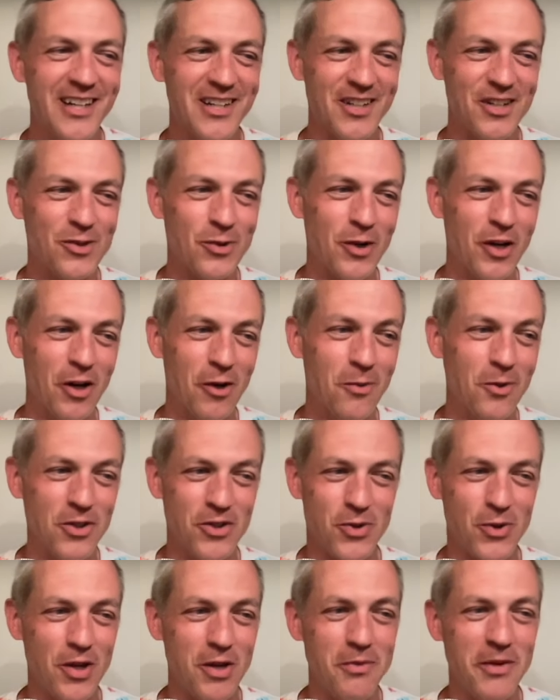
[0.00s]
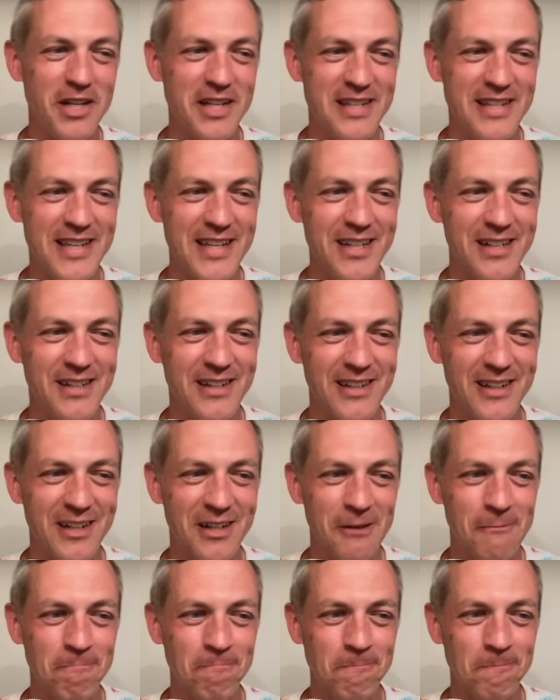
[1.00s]
or 20, almost 20 minutes in.
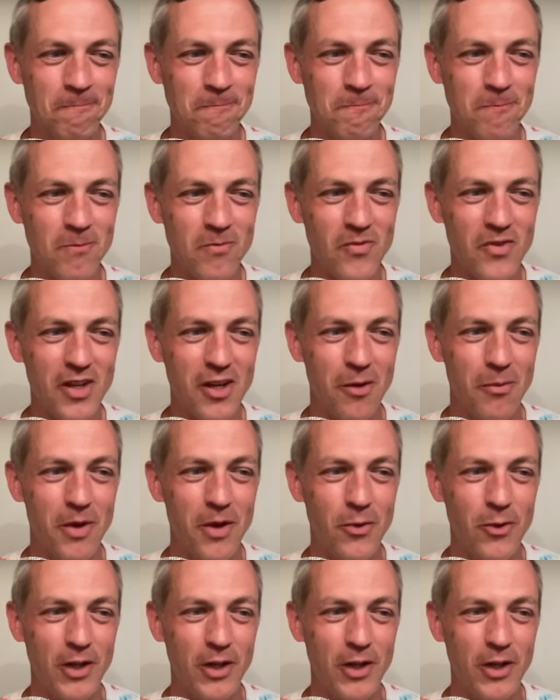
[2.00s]
Um, you know, maybe